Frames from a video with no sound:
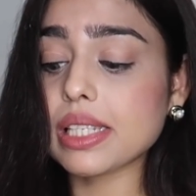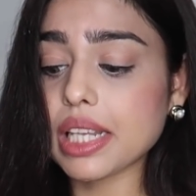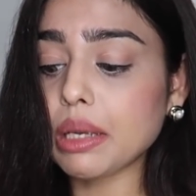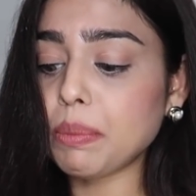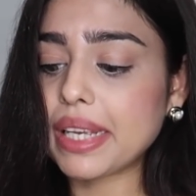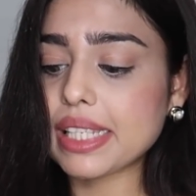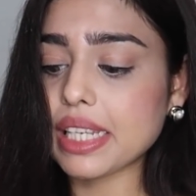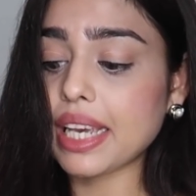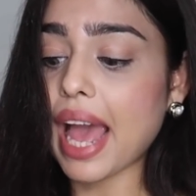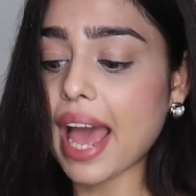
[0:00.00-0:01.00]
zinc
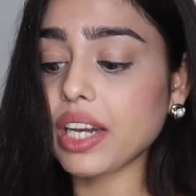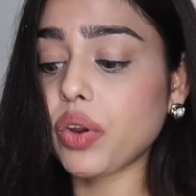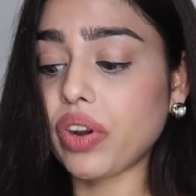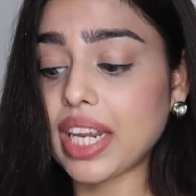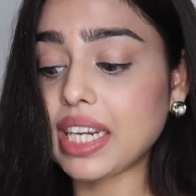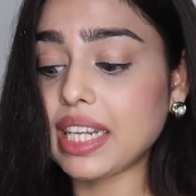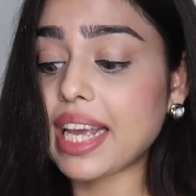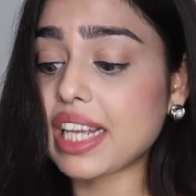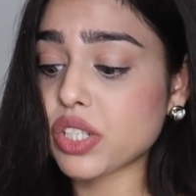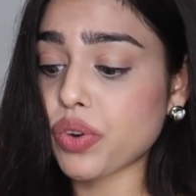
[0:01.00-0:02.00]
PC and green
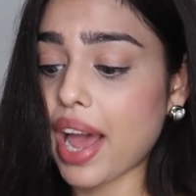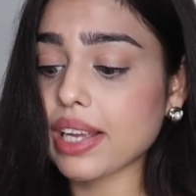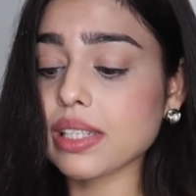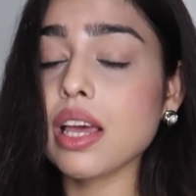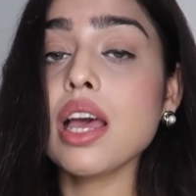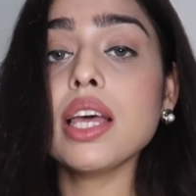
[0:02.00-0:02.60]
tea extracts.